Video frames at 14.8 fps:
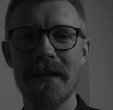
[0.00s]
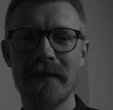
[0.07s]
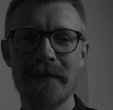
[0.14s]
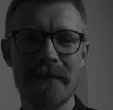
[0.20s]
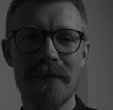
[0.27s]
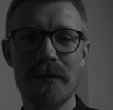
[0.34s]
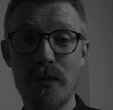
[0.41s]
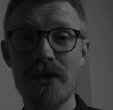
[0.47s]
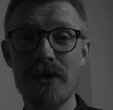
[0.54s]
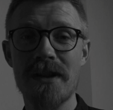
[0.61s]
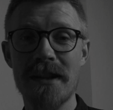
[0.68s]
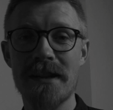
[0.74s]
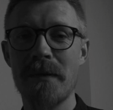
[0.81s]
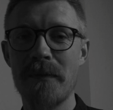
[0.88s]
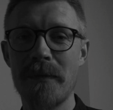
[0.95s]

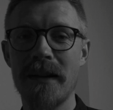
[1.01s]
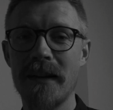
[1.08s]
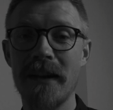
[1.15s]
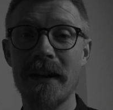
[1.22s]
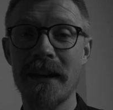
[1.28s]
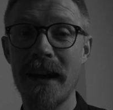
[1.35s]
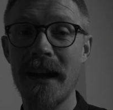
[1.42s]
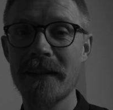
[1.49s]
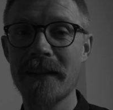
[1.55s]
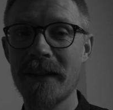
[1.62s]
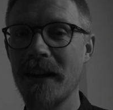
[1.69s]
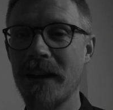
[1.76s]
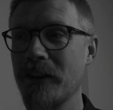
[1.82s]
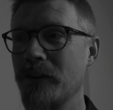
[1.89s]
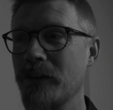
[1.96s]
watching something like that
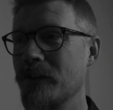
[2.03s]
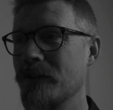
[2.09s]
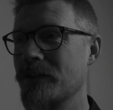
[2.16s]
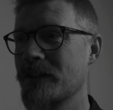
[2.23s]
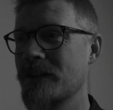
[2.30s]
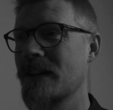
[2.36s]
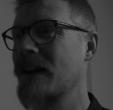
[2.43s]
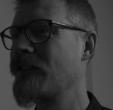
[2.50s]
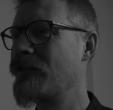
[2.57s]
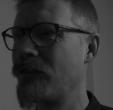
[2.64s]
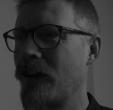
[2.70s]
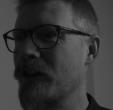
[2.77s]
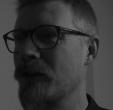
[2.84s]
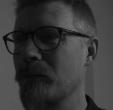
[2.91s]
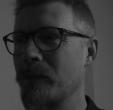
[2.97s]
than I do just a
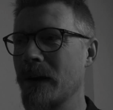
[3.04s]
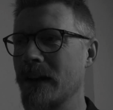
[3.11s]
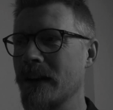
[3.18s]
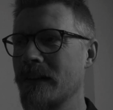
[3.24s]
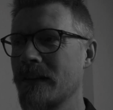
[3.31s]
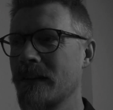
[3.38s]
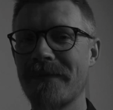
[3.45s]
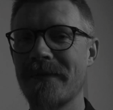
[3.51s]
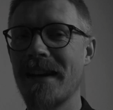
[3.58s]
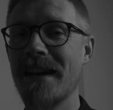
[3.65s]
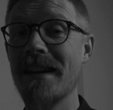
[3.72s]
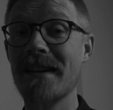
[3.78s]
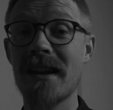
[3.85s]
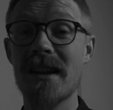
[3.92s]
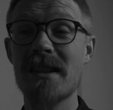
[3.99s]
final piece.
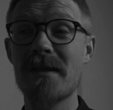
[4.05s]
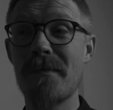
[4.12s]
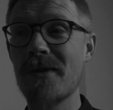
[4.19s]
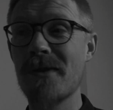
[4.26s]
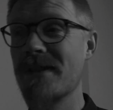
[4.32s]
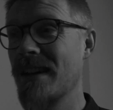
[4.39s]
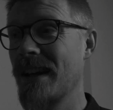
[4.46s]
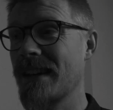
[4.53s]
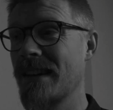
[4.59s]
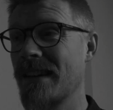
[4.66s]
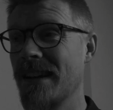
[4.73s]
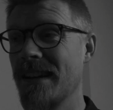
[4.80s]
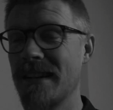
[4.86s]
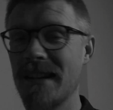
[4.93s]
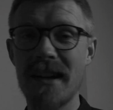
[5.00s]
And I suppose the next
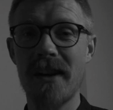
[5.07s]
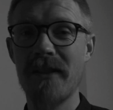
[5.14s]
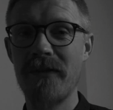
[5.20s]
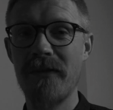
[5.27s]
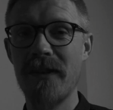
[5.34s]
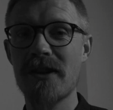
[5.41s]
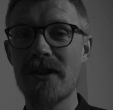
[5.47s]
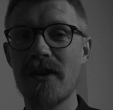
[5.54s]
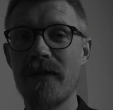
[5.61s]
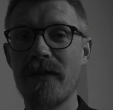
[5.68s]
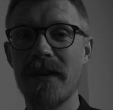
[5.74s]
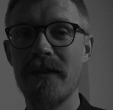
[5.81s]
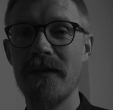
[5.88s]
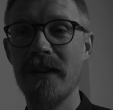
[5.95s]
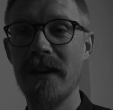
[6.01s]
thing to kind of finish off
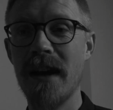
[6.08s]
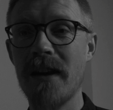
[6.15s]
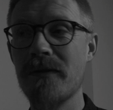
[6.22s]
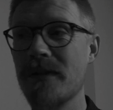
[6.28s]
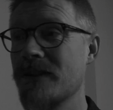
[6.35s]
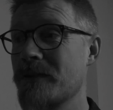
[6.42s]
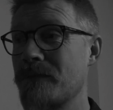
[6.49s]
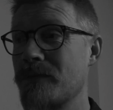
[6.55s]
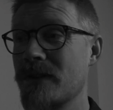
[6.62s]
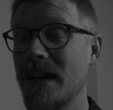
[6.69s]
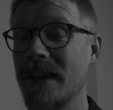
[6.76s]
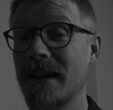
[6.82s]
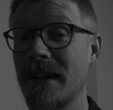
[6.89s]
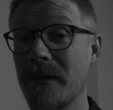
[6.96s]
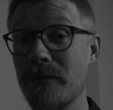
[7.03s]
this video is just
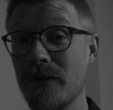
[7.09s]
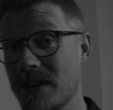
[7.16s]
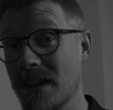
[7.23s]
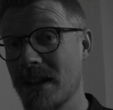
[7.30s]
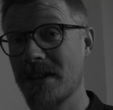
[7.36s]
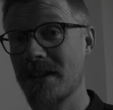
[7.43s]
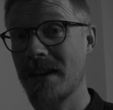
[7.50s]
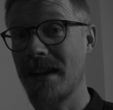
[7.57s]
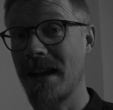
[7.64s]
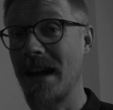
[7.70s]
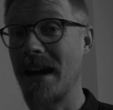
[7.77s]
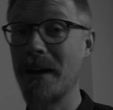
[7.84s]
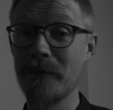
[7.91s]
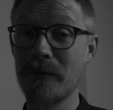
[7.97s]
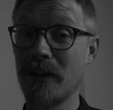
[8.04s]
presenting a musician
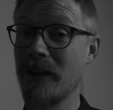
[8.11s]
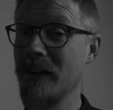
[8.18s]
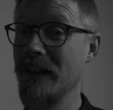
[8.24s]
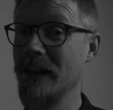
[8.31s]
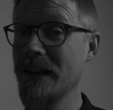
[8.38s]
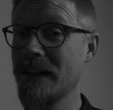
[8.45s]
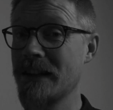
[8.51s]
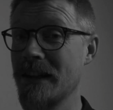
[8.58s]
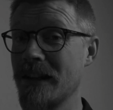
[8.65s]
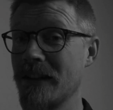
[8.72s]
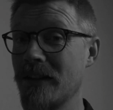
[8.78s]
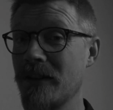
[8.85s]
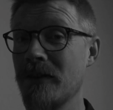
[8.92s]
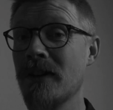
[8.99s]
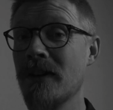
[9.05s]
that I'm currently listening
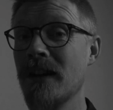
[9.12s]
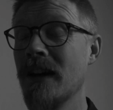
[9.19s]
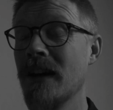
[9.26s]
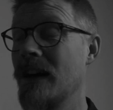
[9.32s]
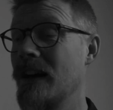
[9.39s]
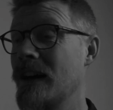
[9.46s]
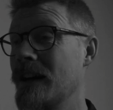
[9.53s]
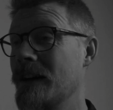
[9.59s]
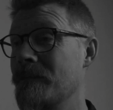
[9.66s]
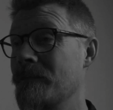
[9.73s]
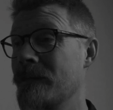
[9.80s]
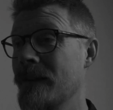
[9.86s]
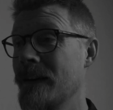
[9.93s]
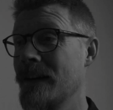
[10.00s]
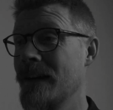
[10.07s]
to.
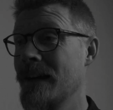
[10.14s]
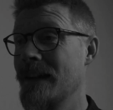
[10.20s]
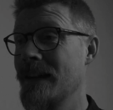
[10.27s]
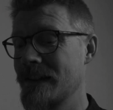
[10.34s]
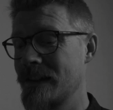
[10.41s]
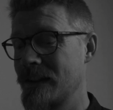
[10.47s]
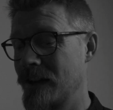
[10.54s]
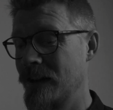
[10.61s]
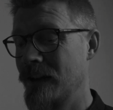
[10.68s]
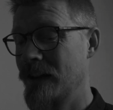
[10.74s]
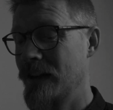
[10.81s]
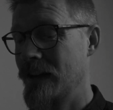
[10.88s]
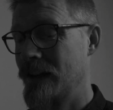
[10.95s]
This guy